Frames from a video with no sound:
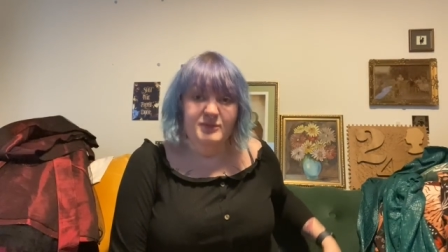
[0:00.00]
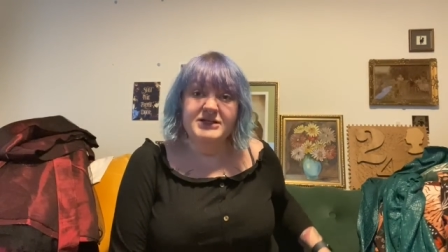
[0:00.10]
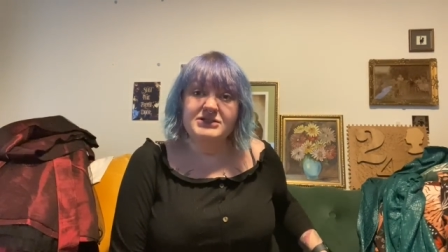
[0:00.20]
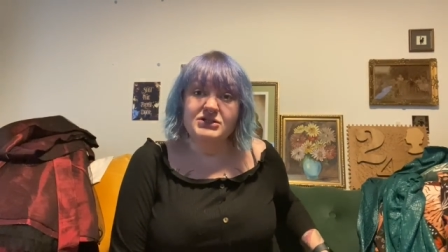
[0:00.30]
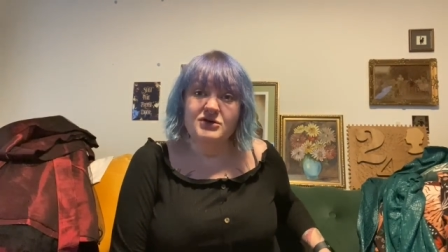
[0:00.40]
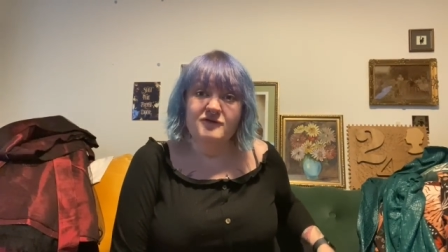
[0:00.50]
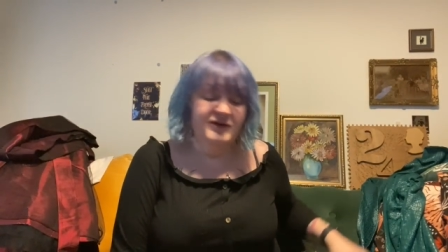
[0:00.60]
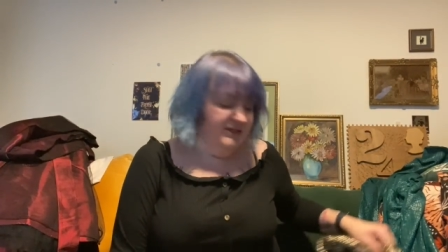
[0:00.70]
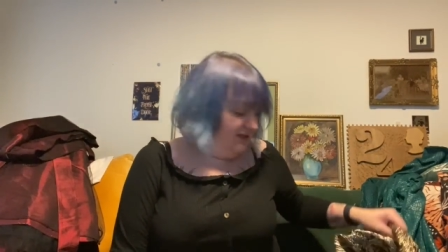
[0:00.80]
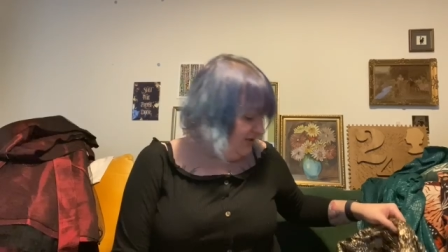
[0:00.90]
bits are two
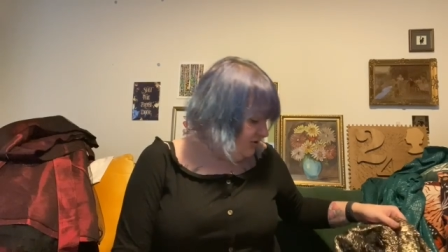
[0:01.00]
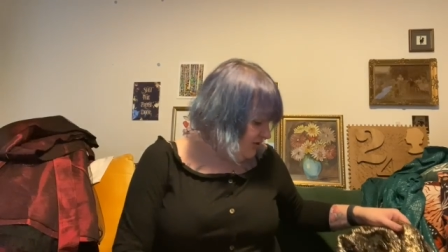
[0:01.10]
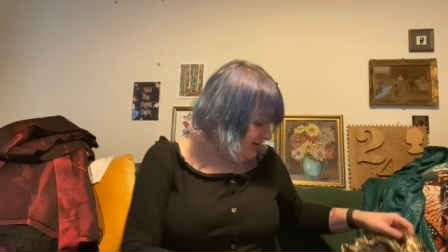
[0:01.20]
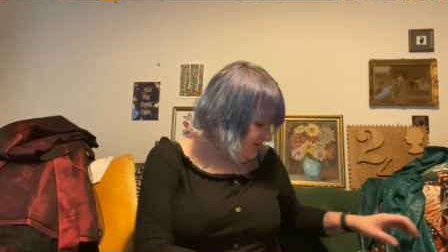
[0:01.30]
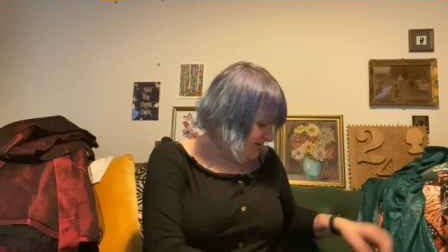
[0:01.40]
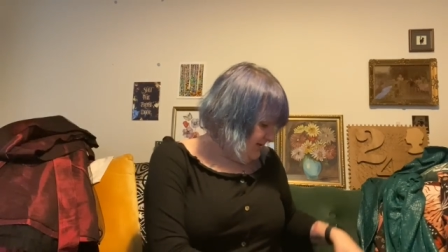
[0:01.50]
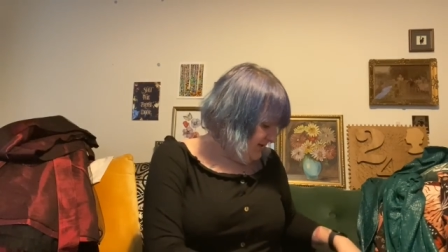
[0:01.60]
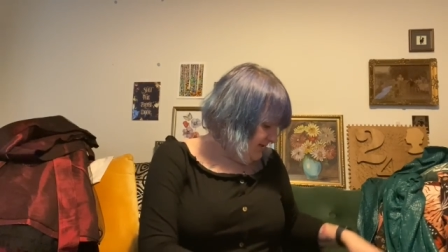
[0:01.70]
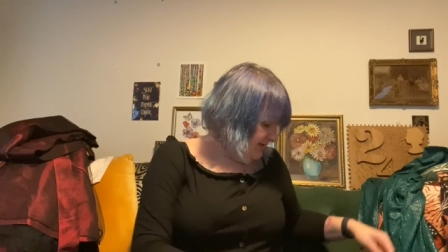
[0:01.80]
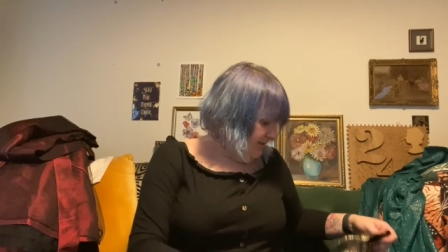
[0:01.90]
vintage dresses.